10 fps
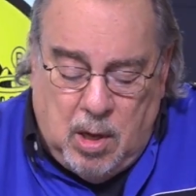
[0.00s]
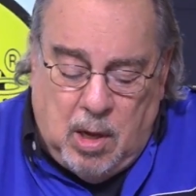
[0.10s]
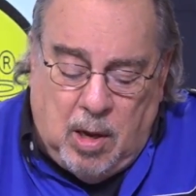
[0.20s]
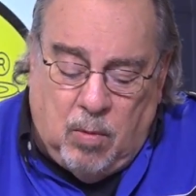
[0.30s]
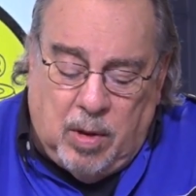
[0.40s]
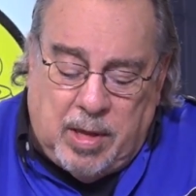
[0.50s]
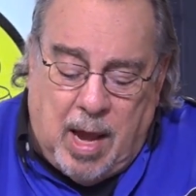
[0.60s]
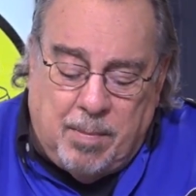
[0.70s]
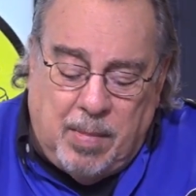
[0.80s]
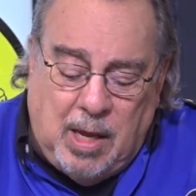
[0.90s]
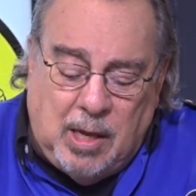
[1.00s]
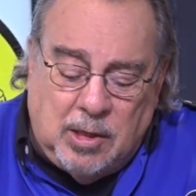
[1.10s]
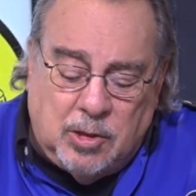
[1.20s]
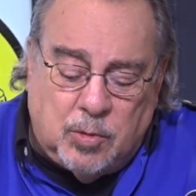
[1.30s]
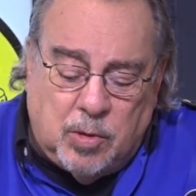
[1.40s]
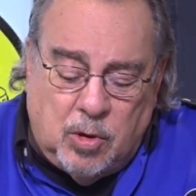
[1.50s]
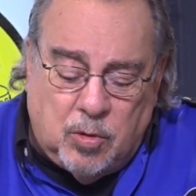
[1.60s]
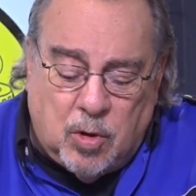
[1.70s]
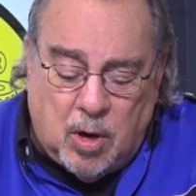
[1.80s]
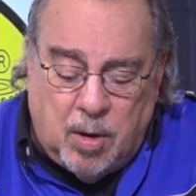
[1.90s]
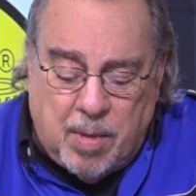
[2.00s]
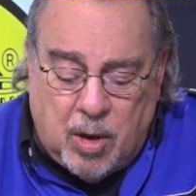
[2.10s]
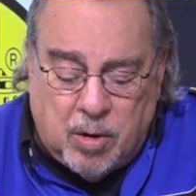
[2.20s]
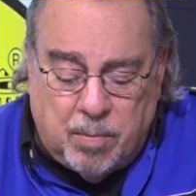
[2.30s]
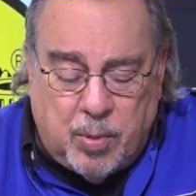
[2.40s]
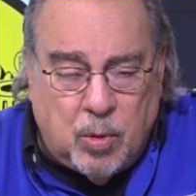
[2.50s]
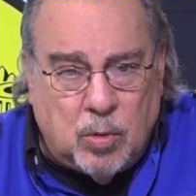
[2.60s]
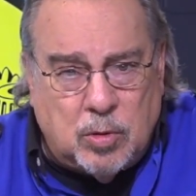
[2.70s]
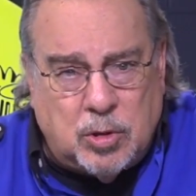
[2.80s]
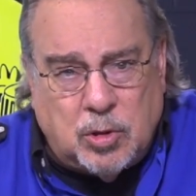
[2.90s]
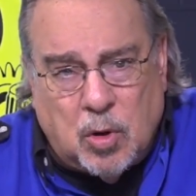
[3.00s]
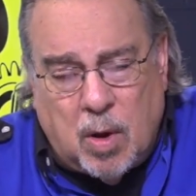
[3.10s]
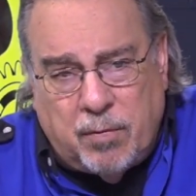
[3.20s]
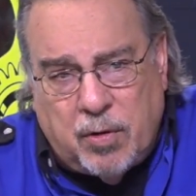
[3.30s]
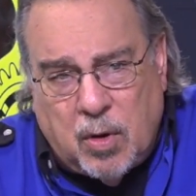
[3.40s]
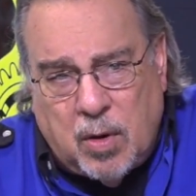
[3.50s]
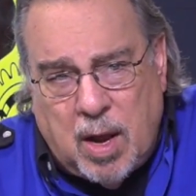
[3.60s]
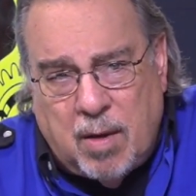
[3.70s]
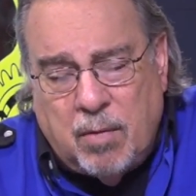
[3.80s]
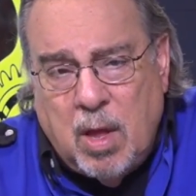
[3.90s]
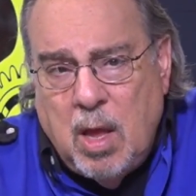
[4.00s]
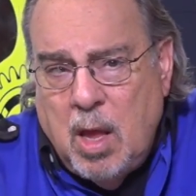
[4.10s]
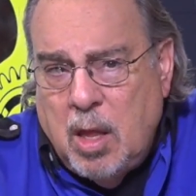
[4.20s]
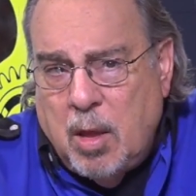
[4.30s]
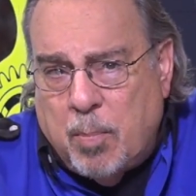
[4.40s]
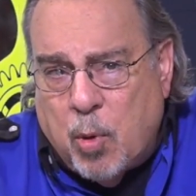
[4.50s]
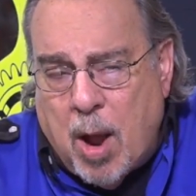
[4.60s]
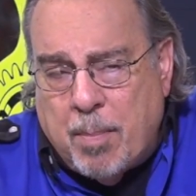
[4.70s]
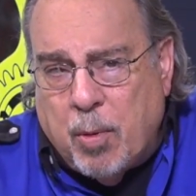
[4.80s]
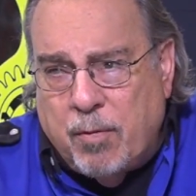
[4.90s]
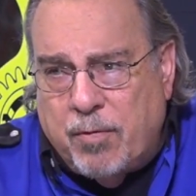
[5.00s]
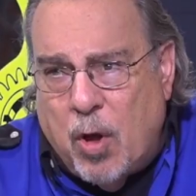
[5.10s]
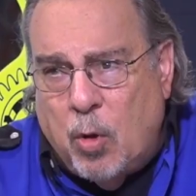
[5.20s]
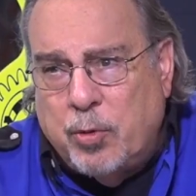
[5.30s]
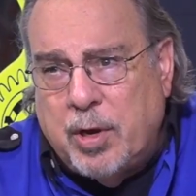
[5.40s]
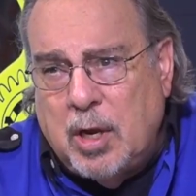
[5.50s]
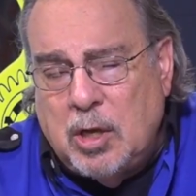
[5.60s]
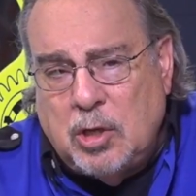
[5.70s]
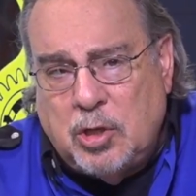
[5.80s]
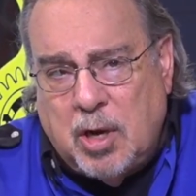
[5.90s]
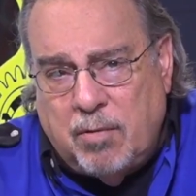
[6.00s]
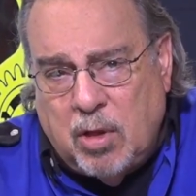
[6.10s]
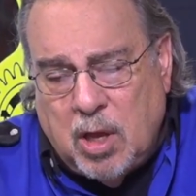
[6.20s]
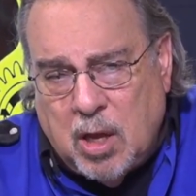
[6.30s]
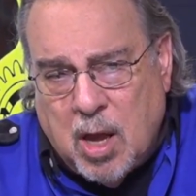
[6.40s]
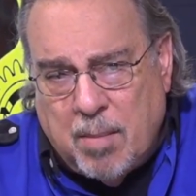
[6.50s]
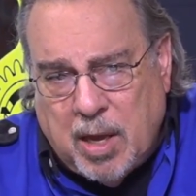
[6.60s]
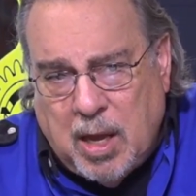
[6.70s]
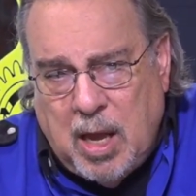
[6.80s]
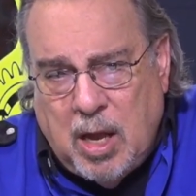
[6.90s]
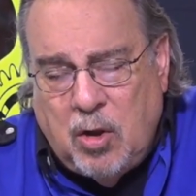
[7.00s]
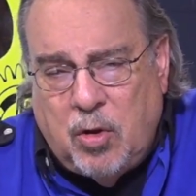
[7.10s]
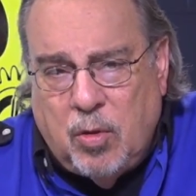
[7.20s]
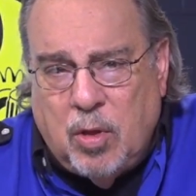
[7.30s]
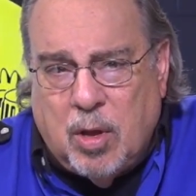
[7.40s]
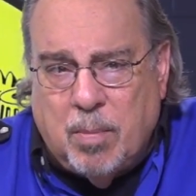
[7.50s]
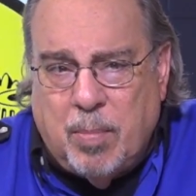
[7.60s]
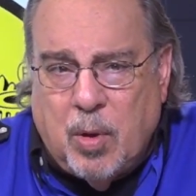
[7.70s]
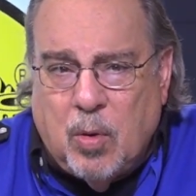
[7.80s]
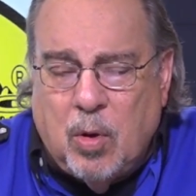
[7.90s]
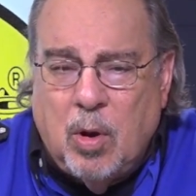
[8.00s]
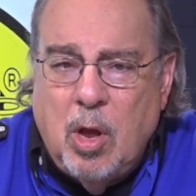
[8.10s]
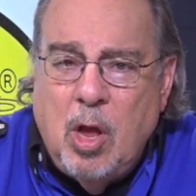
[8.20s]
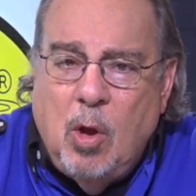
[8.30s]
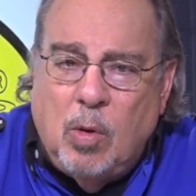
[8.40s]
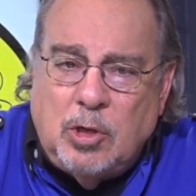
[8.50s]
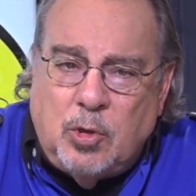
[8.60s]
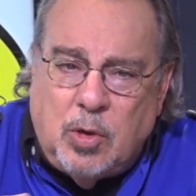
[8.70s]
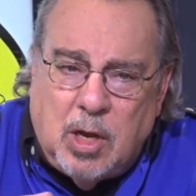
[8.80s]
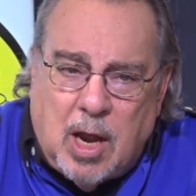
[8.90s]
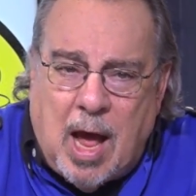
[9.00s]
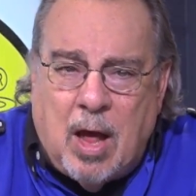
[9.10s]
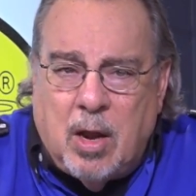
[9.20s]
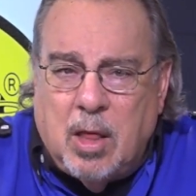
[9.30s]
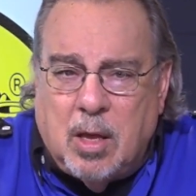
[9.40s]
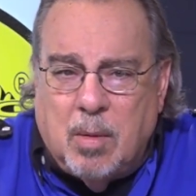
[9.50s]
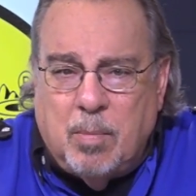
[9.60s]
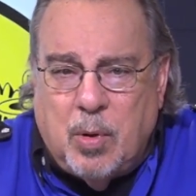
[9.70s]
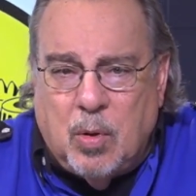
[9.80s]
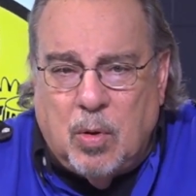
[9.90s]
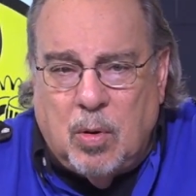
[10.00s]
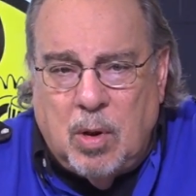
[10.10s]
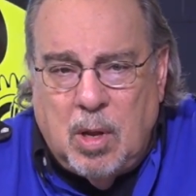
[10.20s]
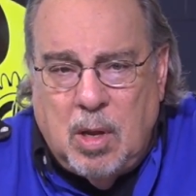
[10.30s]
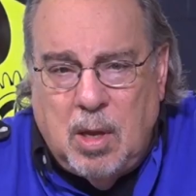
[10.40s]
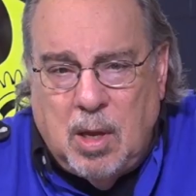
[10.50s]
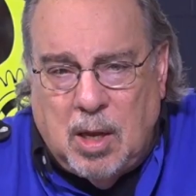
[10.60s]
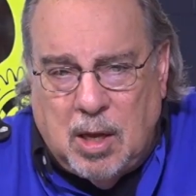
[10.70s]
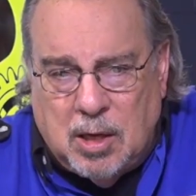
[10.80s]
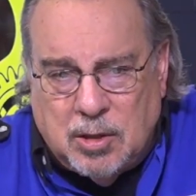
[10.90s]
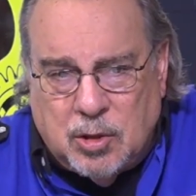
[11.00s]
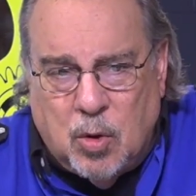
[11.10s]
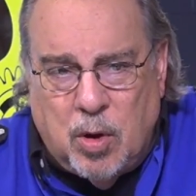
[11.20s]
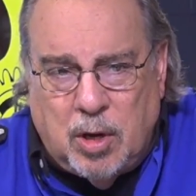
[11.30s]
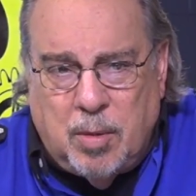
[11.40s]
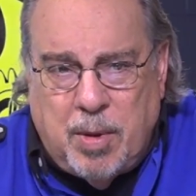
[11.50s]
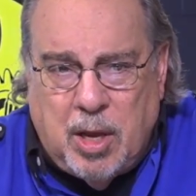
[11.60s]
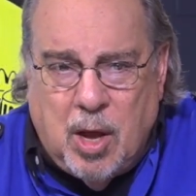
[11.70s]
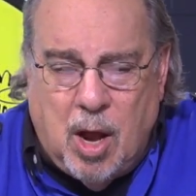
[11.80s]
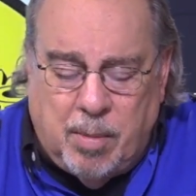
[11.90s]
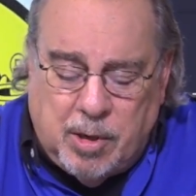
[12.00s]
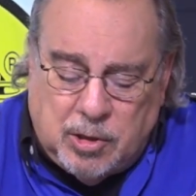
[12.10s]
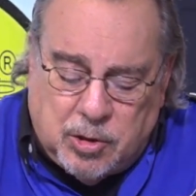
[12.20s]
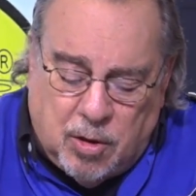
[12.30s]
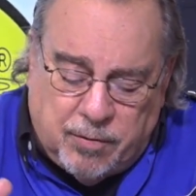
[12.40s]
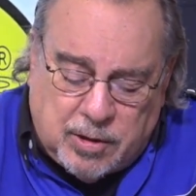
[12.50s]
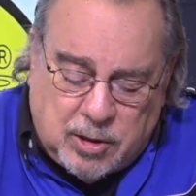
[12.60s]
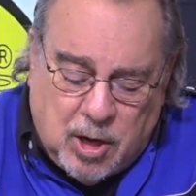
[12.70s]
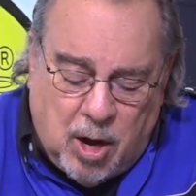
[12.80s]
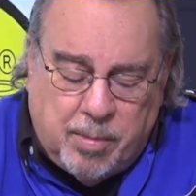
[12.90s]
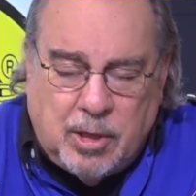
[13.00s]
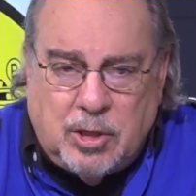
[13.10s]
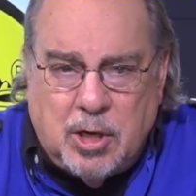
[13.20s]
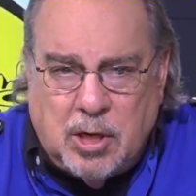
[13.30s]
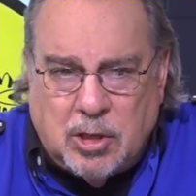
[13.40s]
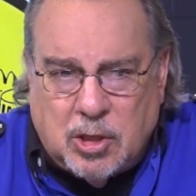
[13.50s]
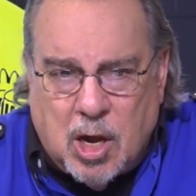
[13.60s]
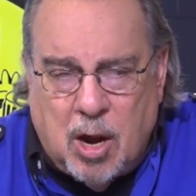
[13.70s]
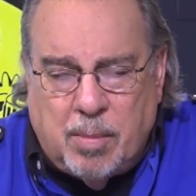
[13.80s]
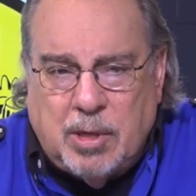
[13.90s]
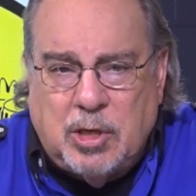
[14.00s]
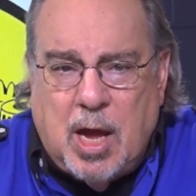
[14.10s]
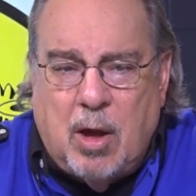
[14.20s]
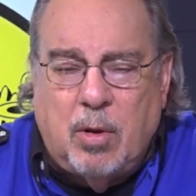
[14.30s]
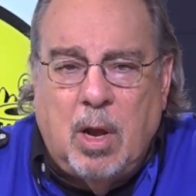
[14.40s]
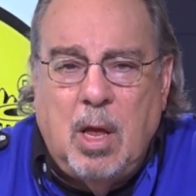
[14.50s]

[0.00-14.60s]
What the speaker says: And what that means when you're talking about computers and so on, if you don't have the proper voltage and everything coming into the computer, what you get out of the computer is going to be garbage. So if it's garbage in, it's garbage out.